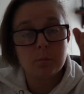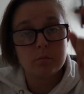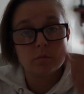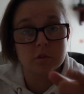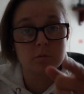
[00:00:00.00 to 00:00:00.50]

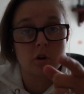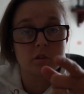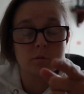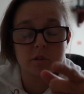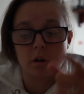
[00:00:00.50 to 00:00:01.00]
Subscribe
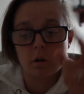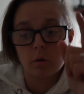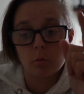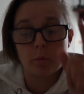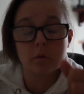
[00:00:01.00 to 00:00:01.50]
to his channel. I
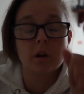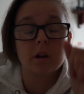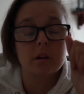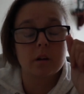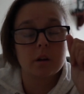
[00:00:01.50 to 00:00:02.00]
will put the
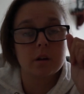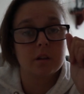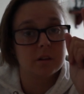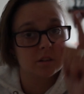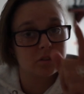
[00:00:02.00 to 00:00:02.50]
link in
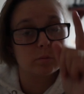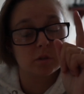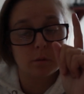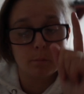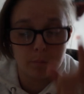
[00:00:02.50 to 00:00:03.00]
the
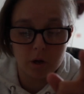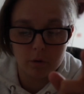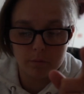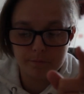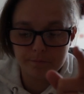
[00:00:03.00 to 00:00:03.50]
description
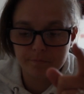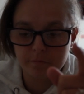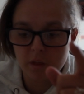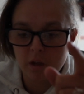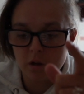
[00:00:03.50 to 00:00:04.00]
below.
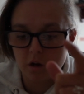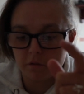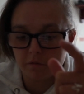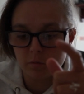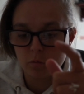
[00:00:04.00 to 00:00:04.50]
Got a
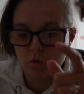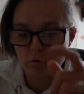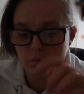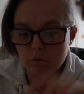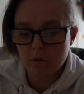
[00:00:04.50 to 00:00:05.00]
few
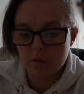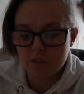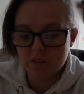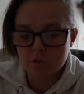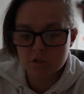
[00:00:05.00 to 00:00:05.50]
more.
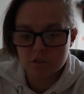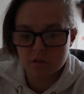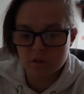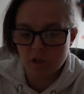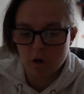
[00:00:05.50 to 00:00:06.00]
It's just
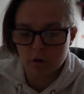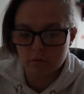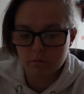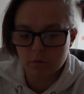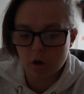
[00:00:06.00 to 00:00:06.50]
the odd
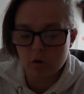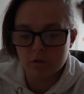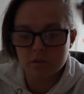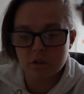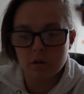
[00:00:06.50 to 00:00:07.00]

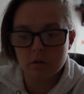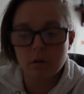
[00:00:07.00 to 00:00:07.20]
guys that